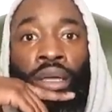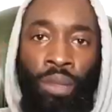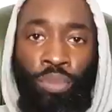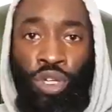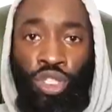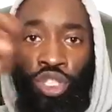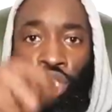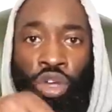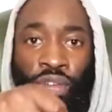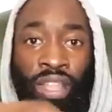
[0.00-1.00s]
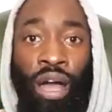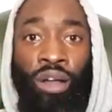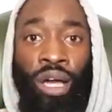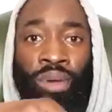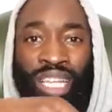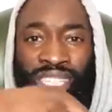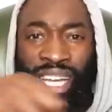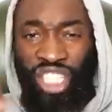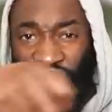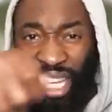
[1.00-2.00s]
Because Dazn have now come in and
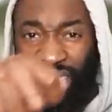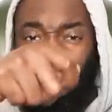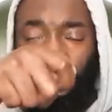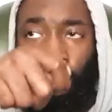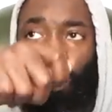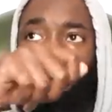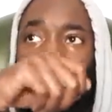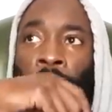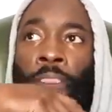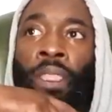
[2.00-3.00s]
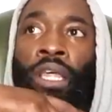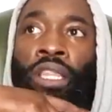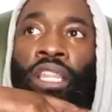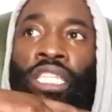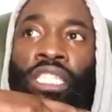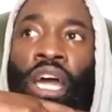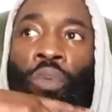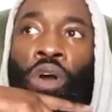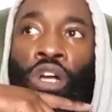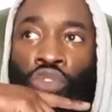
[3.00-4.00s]
started to shake things up a bit, these
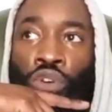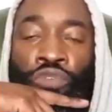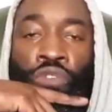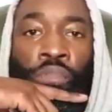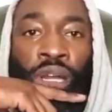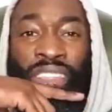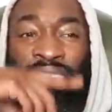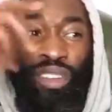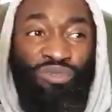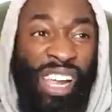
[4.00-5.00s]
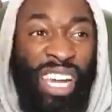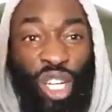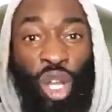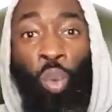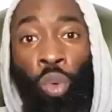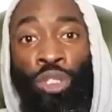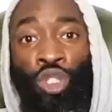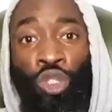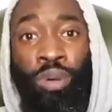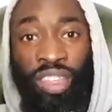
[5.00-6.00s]
networks are offering money that they really don't want
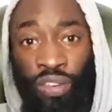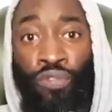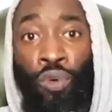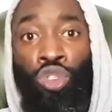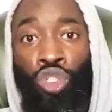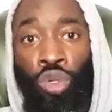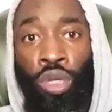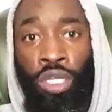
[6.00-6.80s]
to, but they're forced to